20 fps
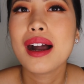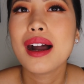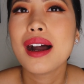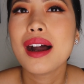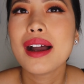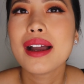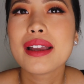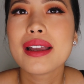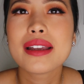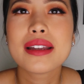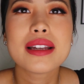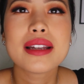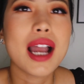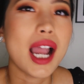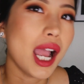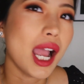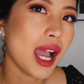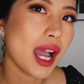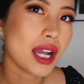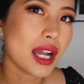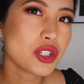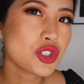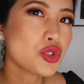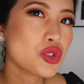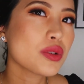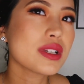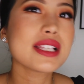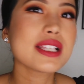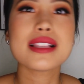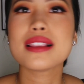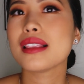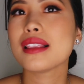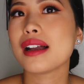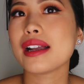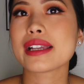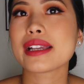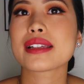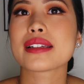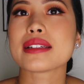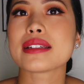I actually
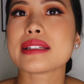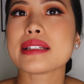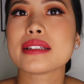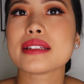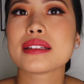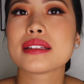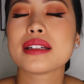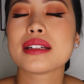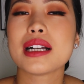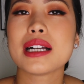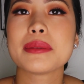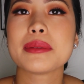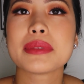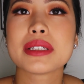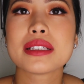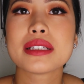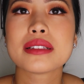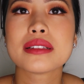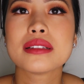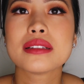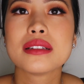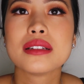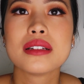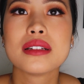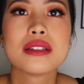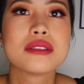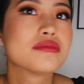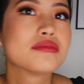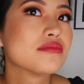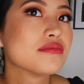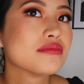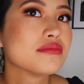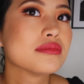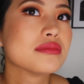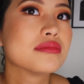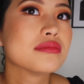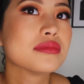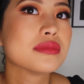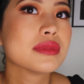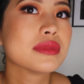like it. I mean,
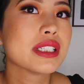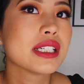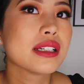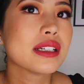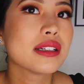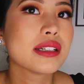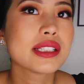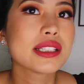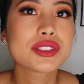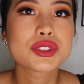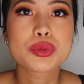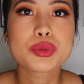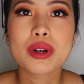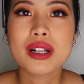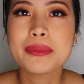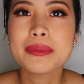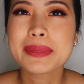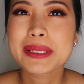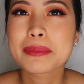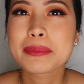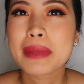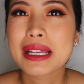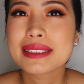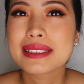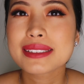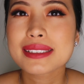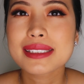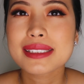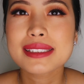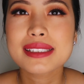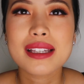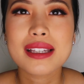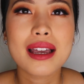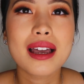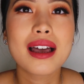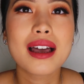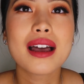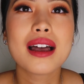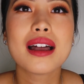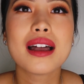it's well pigmented
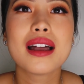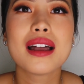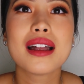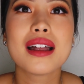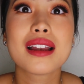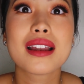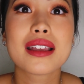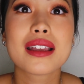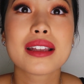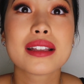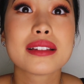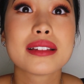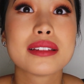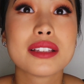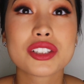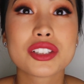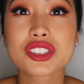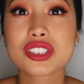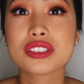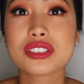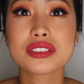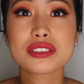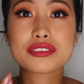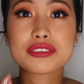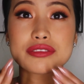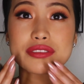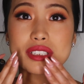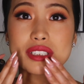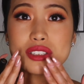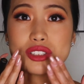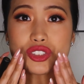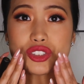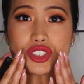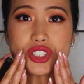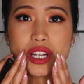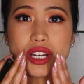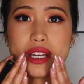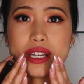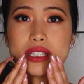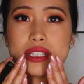and it doesn't feel
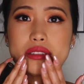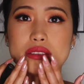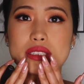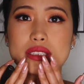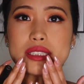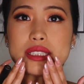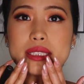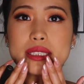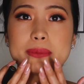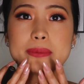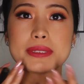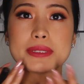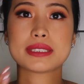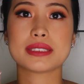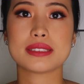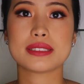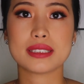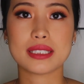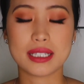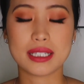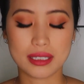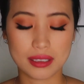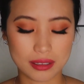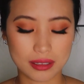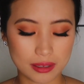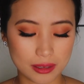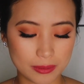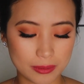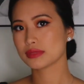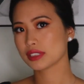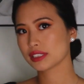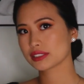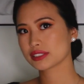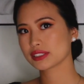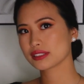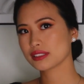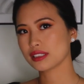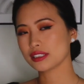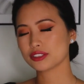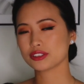dry on the lips.
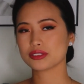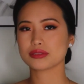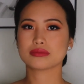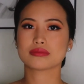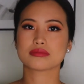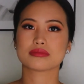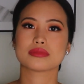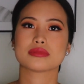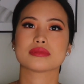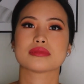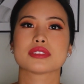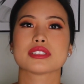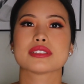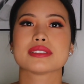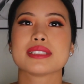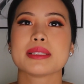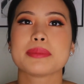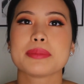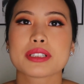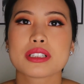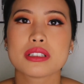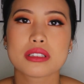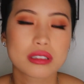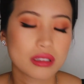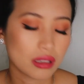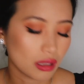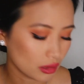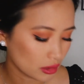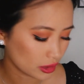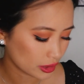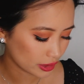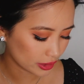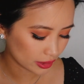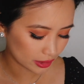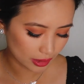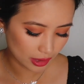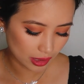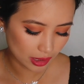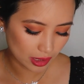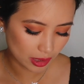It's not the typical color
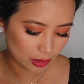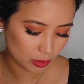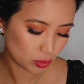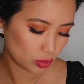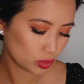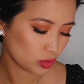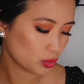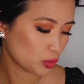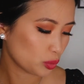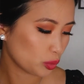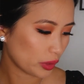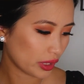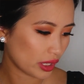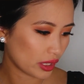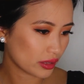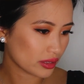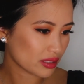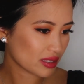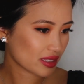that I would wear